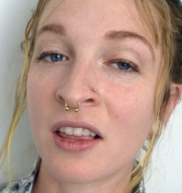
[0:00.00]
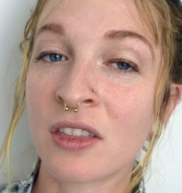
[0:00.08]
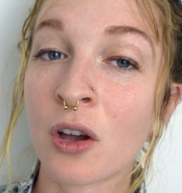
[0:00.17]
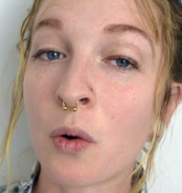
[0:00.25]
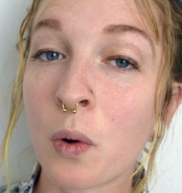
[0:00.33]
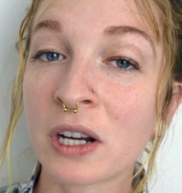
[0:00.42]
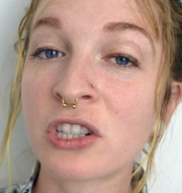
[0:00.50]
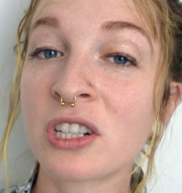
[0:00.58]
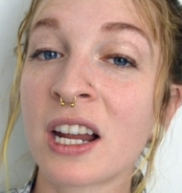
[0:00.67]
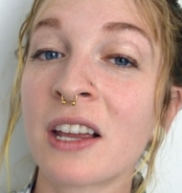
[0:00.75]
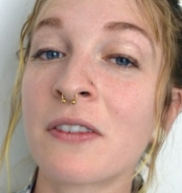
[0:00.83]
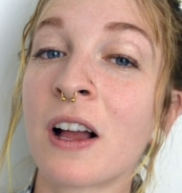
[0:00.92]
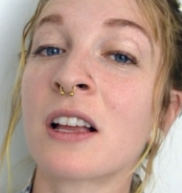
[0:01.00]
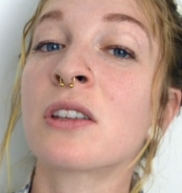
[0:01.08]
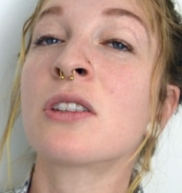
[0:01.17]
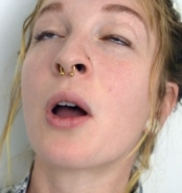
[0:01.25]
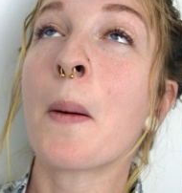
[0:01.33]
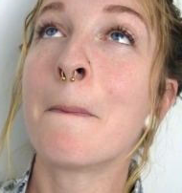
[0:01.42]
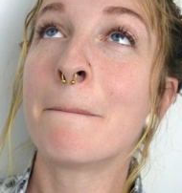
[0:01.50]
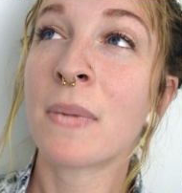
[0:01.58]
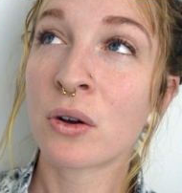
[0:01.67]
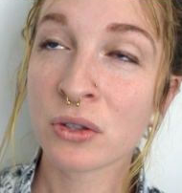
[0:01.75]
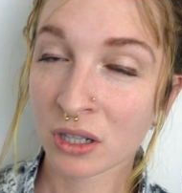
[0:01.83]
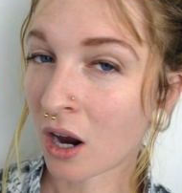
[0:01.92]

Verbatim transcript: The question I've gotten most